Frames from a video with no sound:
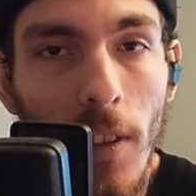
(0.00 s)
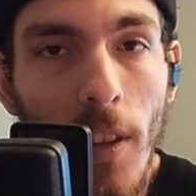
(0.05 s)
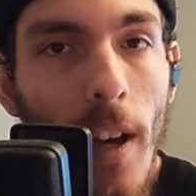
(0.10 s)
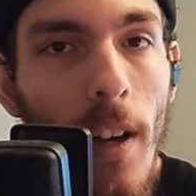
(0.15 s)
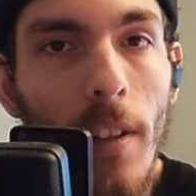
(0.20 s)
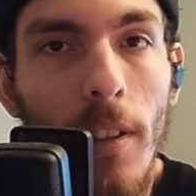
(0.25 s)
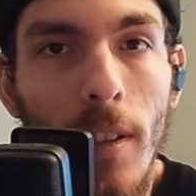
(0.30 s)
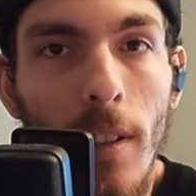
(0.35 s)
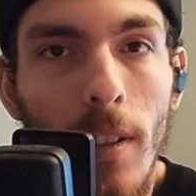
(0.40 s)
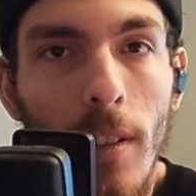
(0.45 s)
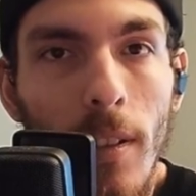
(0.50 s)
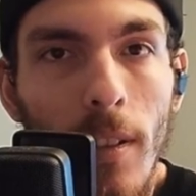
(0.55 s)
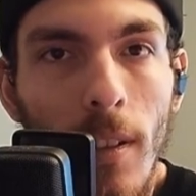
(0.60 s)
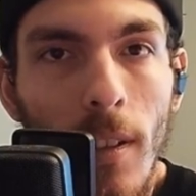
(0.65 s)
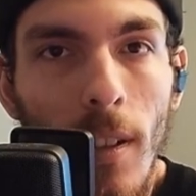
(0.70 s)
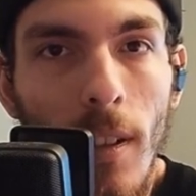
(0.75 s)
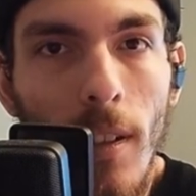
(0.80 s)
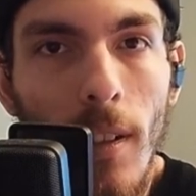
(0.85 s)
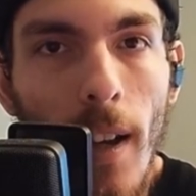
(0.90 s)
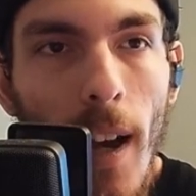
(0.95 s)
thalia
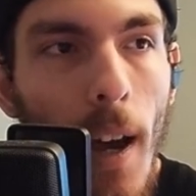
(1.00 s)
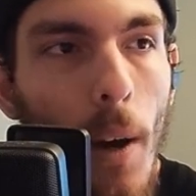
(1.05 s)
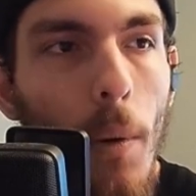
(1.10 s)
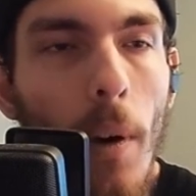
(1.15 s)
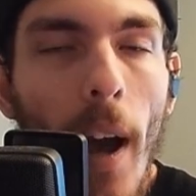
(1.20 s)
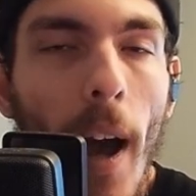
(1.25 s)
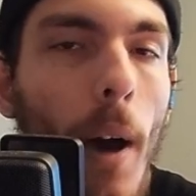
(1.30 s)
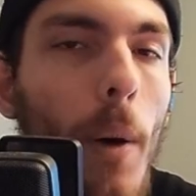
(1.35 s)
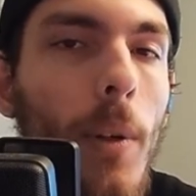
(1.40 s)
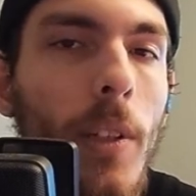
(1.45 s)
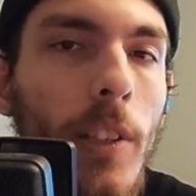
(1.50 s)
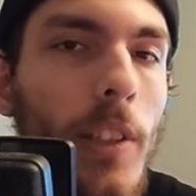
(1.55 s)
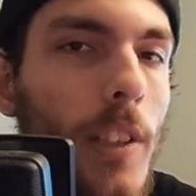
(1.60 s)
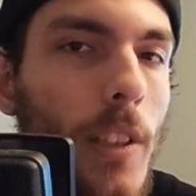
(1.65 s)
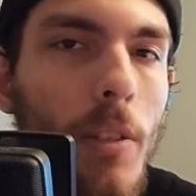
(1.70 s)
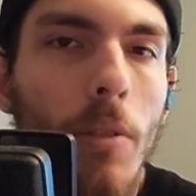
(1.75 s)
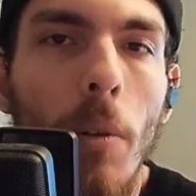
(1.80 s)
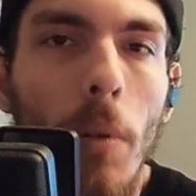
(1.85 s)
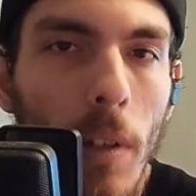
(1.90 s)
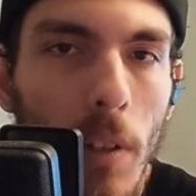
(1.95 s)
how how is
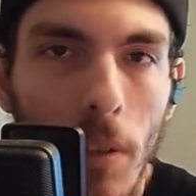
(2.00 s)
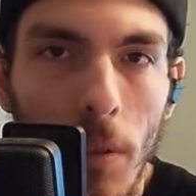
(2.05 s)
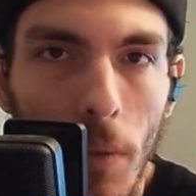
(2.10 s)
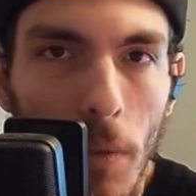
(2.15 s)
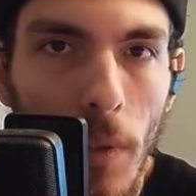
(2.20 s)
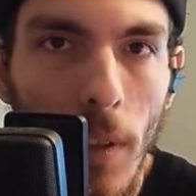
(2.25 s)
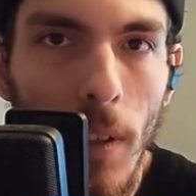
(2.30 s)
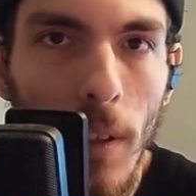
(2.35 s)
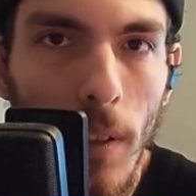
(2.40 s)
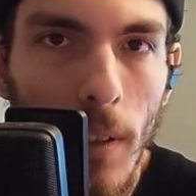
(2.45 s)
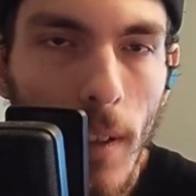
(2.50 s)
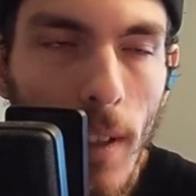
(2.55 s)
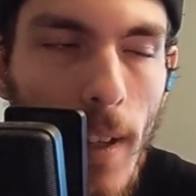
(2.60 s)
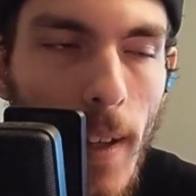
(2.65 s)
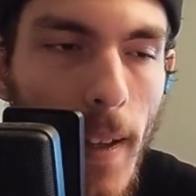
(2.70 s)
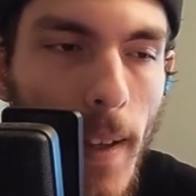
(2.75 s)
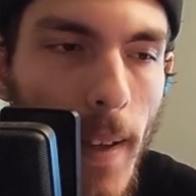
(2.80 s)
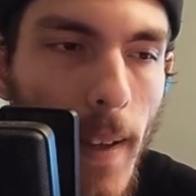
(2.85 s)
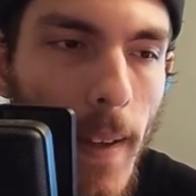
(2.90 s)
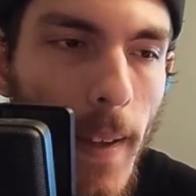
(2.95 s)
she going to feel
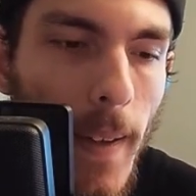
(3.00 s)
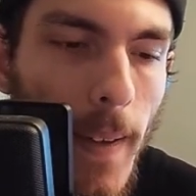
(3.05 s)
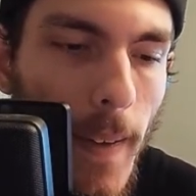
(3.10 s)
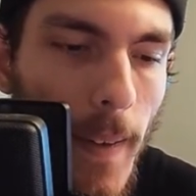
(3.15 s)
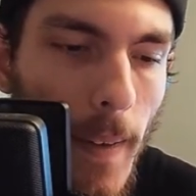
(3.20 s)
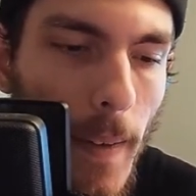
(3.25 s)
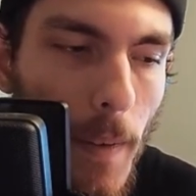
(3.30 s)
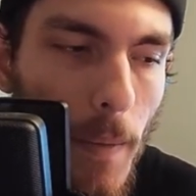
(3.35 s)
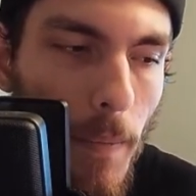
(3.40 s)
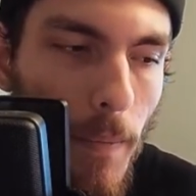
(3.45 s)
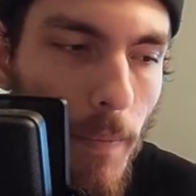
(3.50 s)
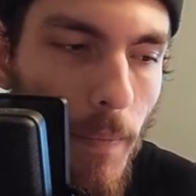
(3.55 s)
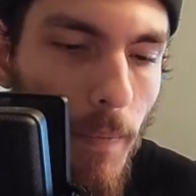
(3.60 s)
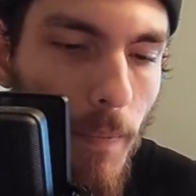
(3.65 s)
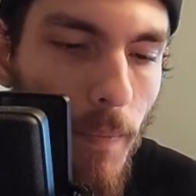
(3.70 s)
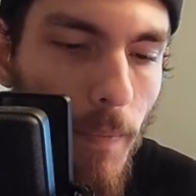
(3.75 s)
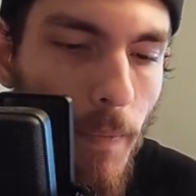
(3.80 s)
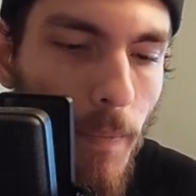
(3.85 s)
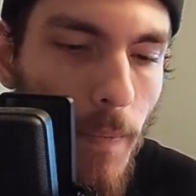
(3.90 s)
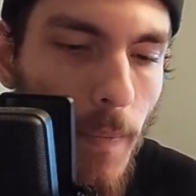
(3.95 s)
um
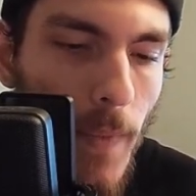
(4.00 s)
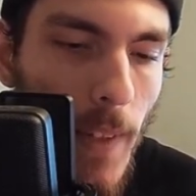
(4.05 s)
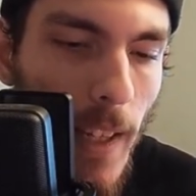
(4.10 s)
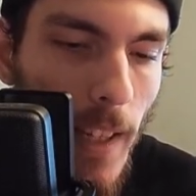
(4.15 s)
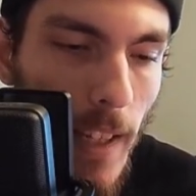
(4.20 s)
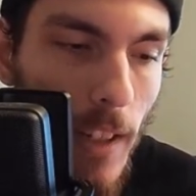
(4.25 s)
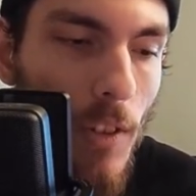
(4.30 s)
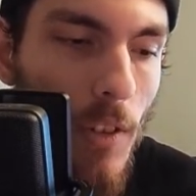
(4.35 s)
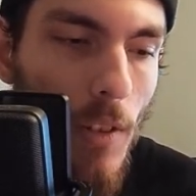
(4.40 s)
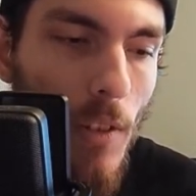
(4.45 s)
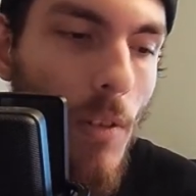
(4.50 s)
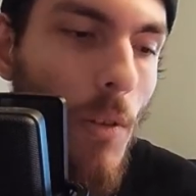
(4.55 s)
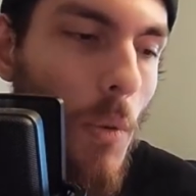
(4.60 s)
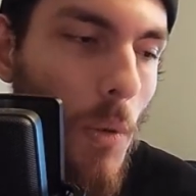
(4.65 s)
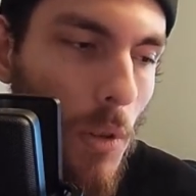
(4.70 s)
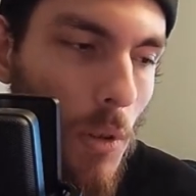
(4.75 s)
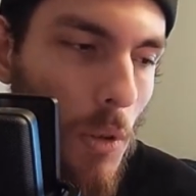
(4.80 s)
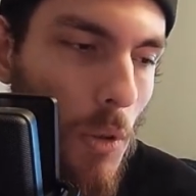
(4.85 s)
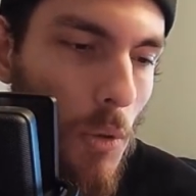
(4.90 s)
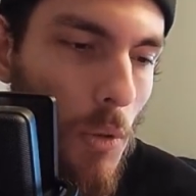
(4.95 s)
is she
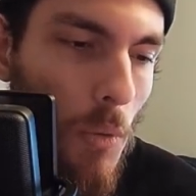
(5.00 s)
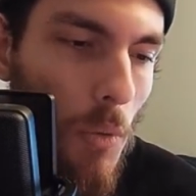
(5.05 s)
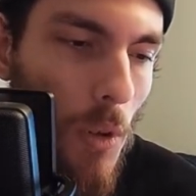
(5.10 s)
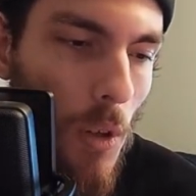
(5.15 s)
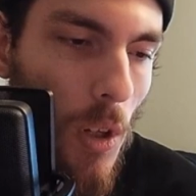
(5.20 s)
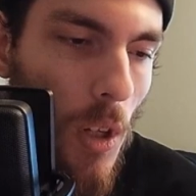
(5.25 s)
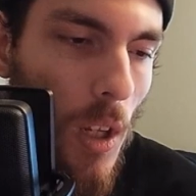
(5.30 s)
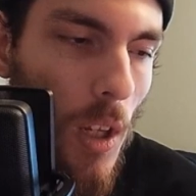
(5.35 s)
going to